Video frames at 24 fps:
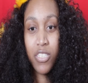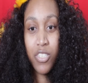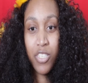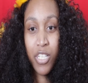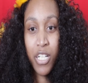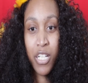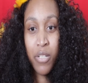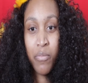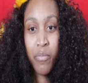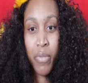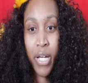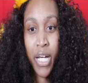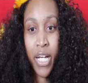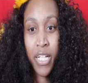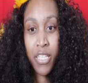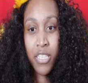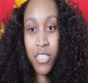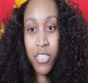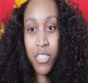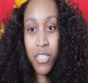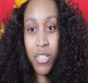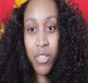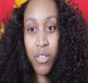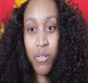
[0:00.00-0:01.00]

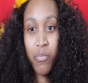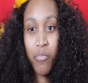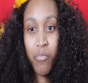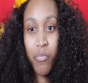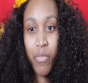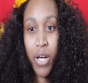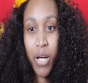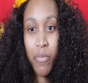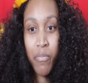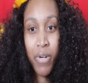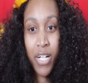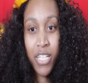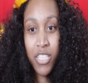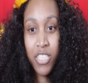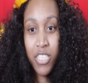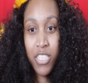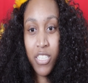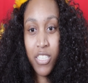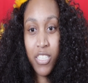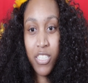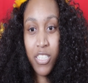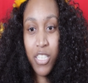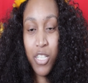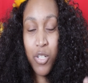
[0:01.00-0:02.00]
GEDmatch, map my
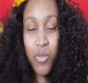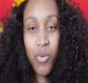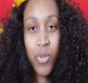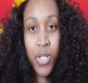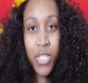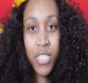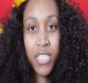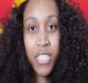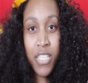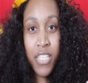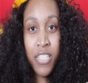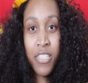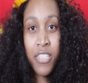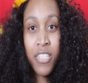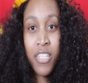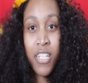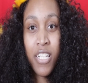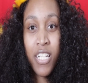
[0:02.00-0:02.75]
gene sequencing.